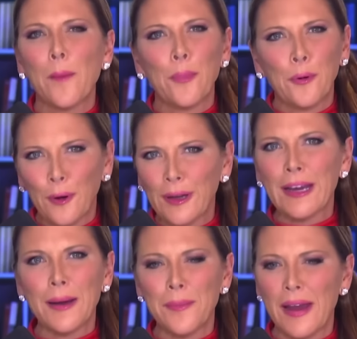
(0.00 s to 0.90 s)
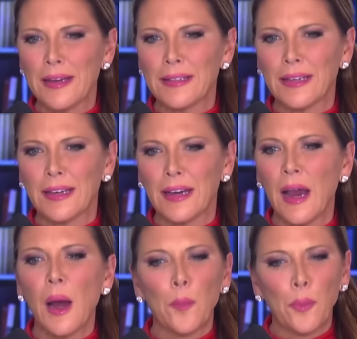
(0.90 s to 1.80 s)
Pretty amazing,
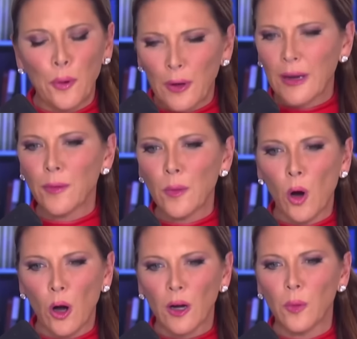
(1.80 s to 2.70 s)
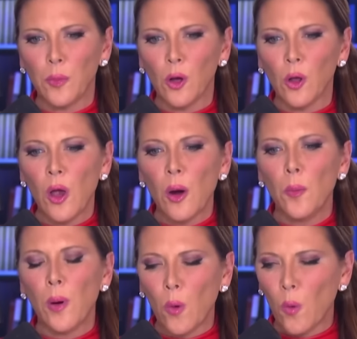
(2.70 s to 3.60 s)
pretty remarkable,
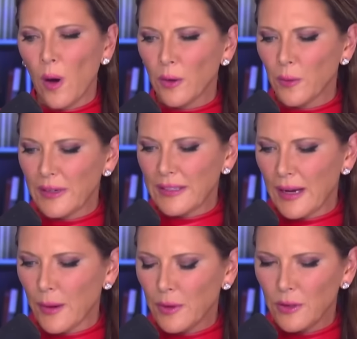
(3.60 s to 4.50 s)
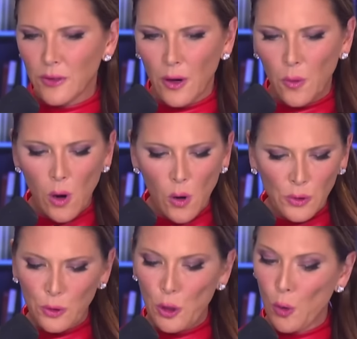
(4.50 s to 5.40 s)
but what do we say when you go woke,
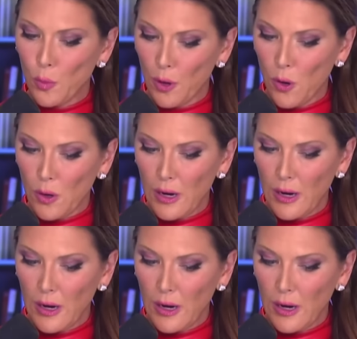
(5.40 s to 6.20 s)
you go broke?